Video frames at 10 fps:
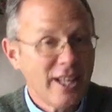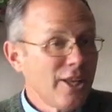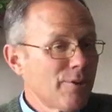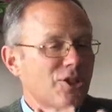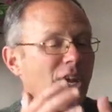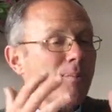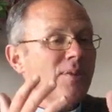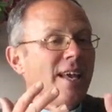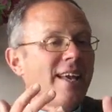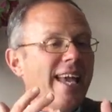You see,
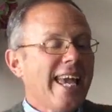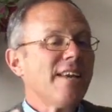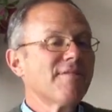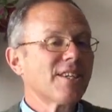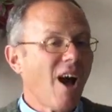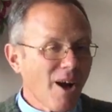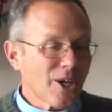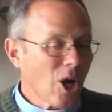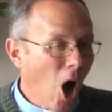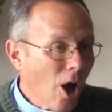even our
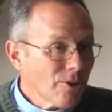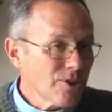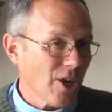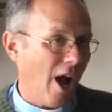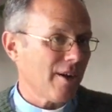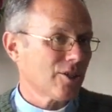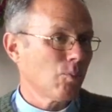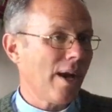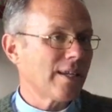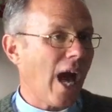conduct
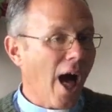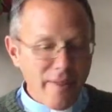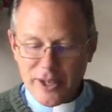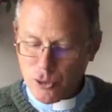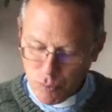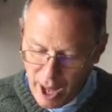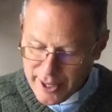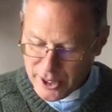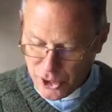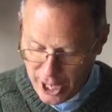when others run
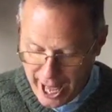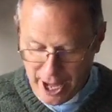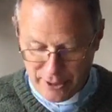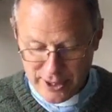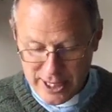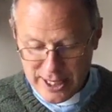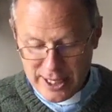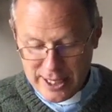us down